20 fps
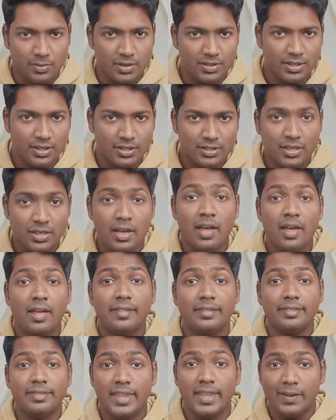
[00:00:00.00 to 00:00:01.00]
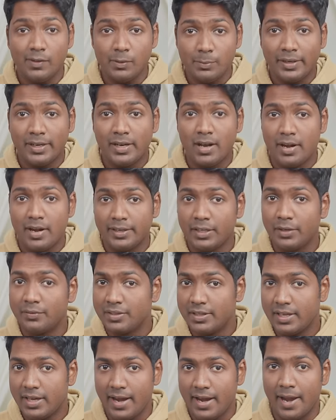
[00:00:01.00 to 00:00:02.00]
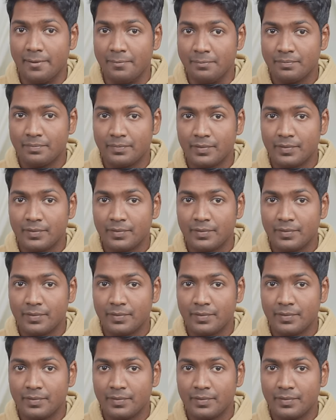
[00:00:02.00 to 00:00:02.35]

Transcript: message, they will be connected with their ad.